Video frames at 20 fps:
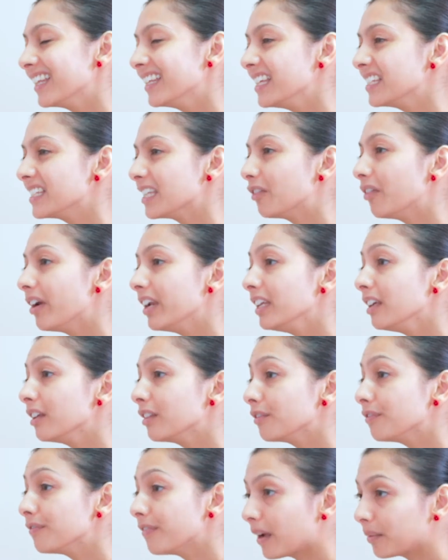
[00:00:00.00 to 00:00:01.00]
And is there any
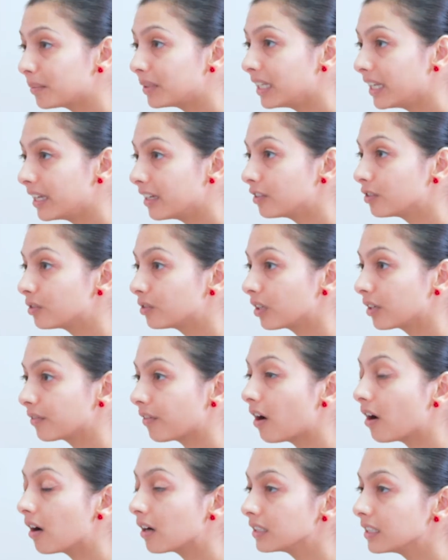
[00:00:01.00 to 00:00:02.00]
other family history
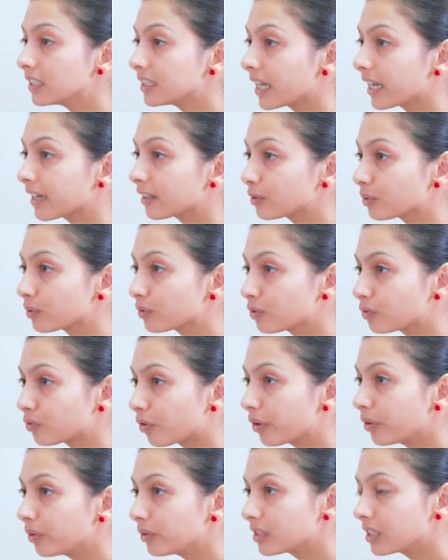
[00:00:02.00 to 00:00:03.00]
of heart attacks or
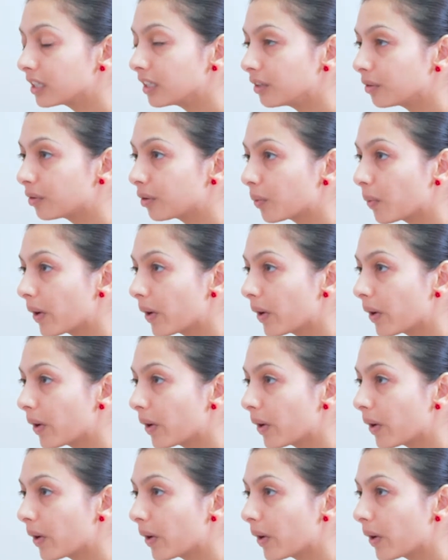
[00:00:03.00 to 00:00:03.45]
strokes that you're